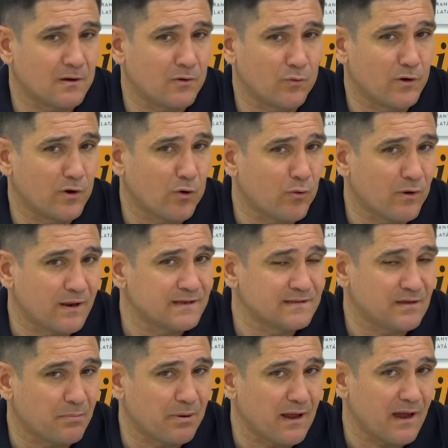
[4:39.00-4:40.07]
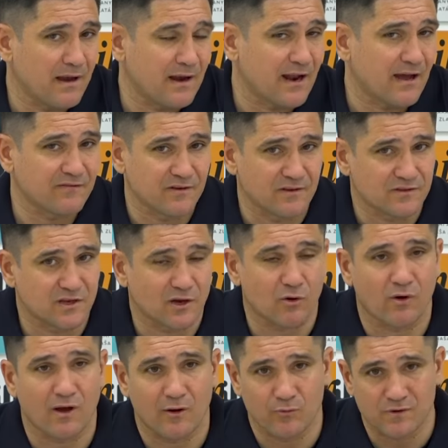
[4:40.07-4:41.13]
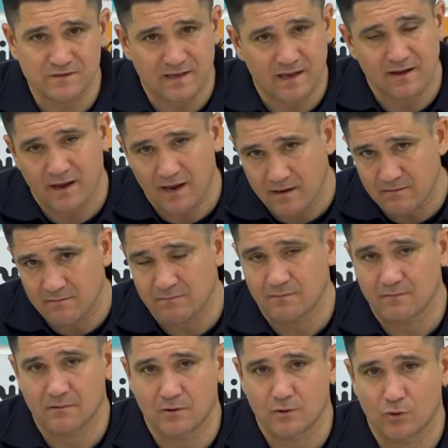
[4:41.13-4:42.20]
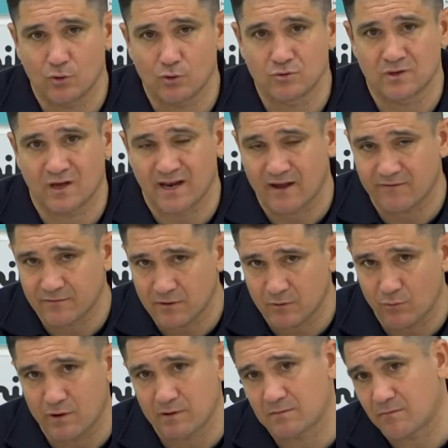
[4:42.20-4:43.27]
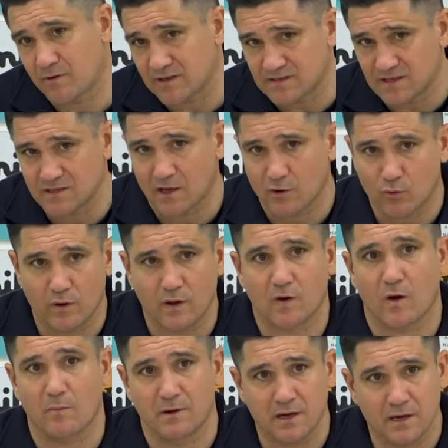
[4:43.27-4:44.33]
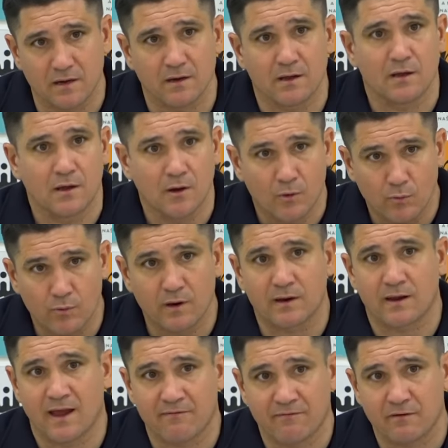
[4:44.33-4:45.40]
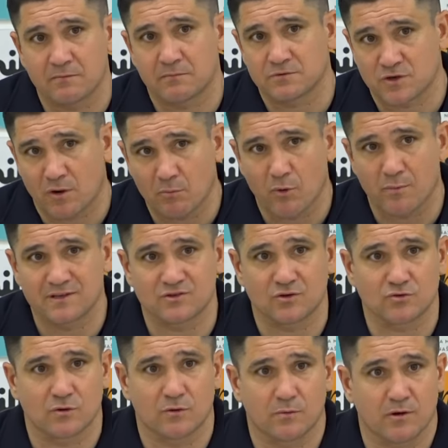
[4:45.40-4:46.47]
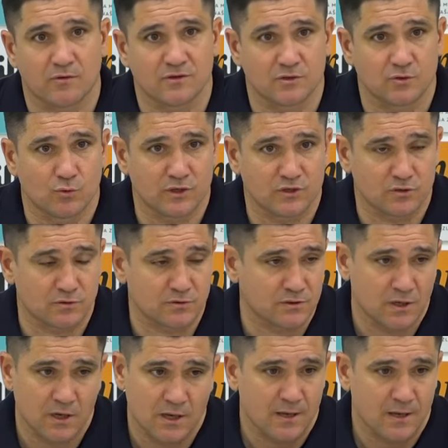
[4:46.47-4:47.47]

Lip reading: we know what is the plan, and after in the second half we start again good, and after when Redzic and Gure coming in, we have some moments also about the situations.